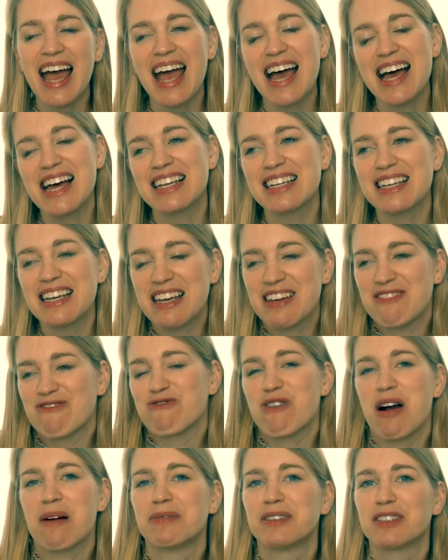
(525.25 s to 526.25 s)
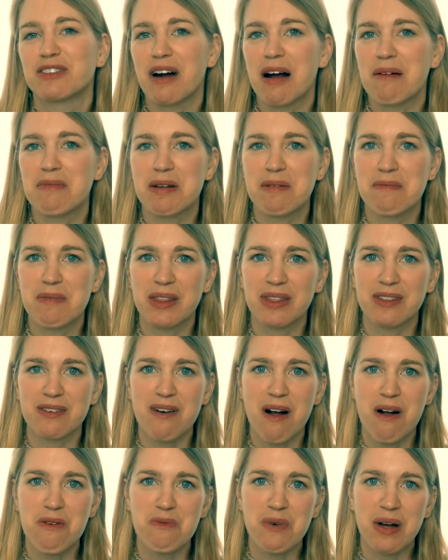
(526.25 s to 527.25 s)
And it rubs Robin a bit the
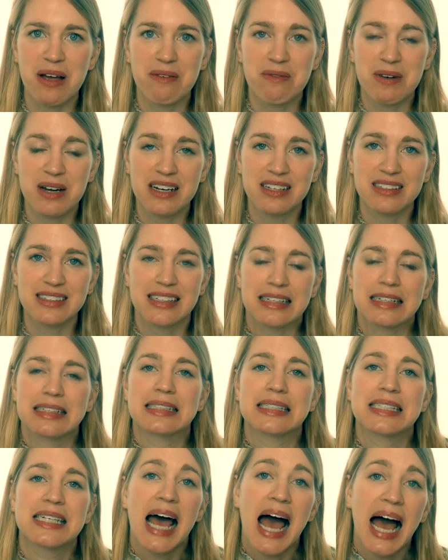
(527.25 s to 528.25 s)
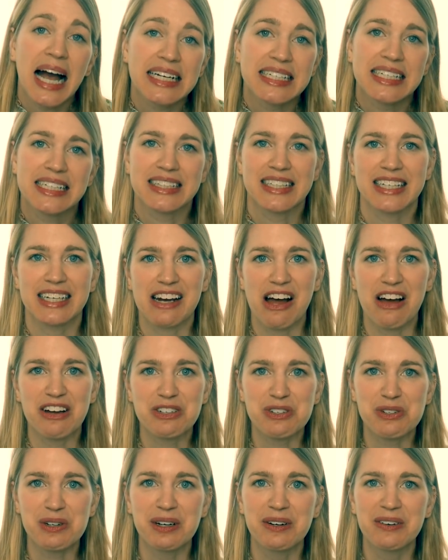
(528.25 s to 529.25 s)
wrong way when it's like technically
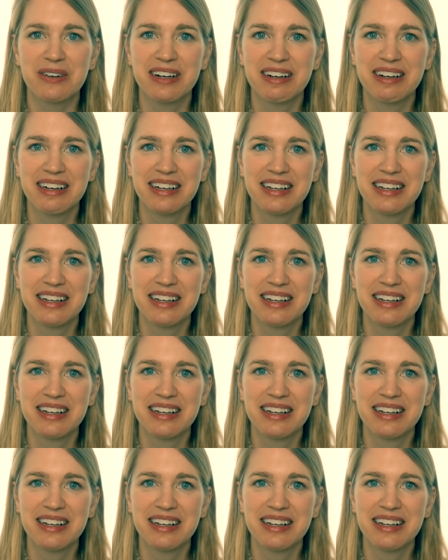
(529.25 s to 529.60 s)
not true.